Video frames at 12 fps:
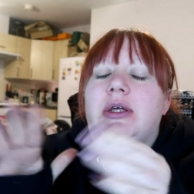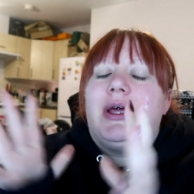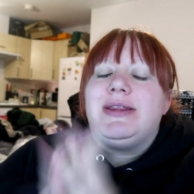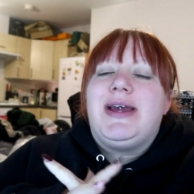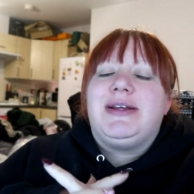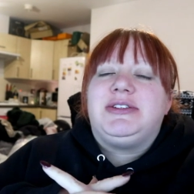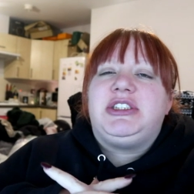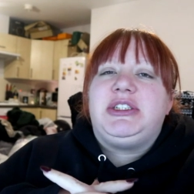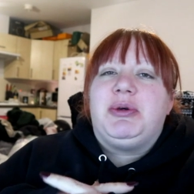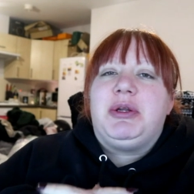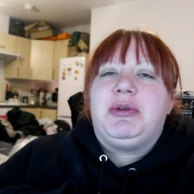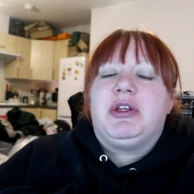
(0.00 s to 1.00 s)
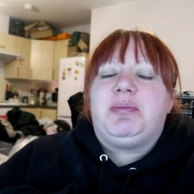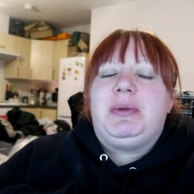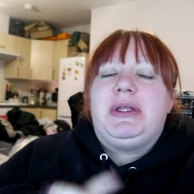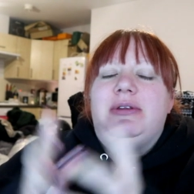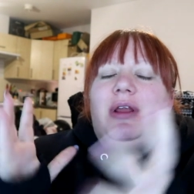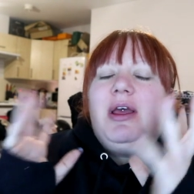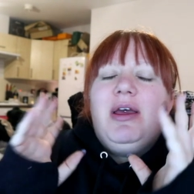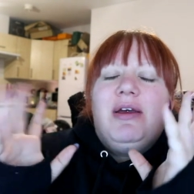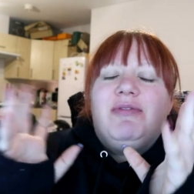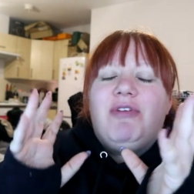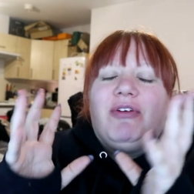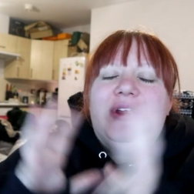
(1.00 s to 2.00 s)
and then she would have just been
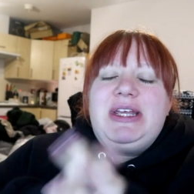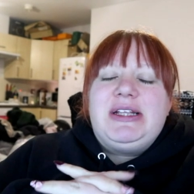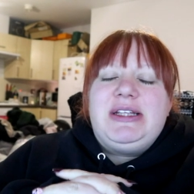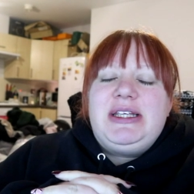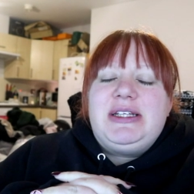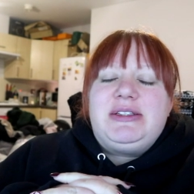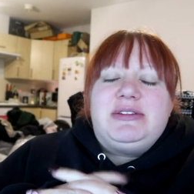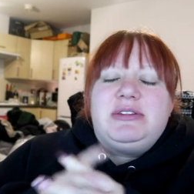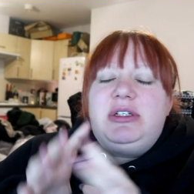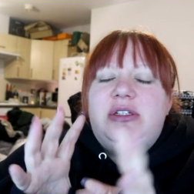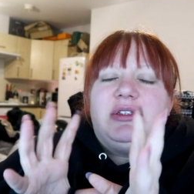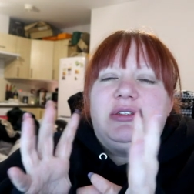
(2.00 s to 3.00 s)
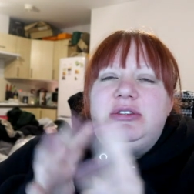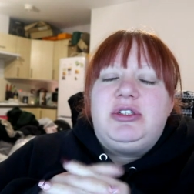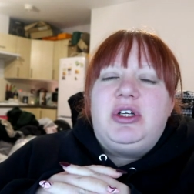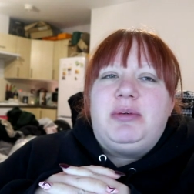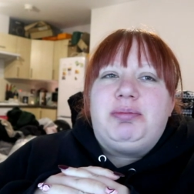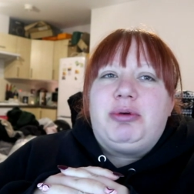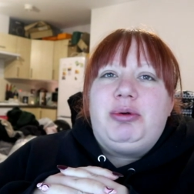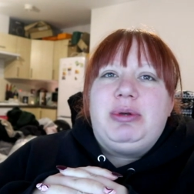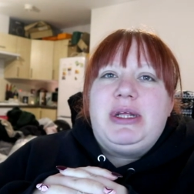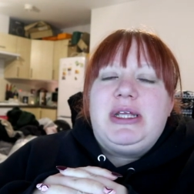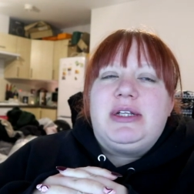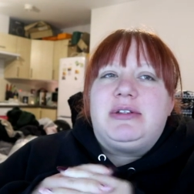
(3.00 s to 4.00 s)
very guilty and, you know,
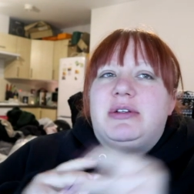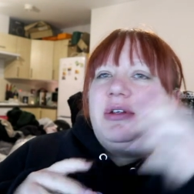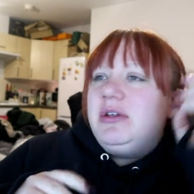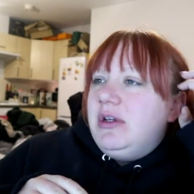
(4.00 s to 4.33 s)
broody and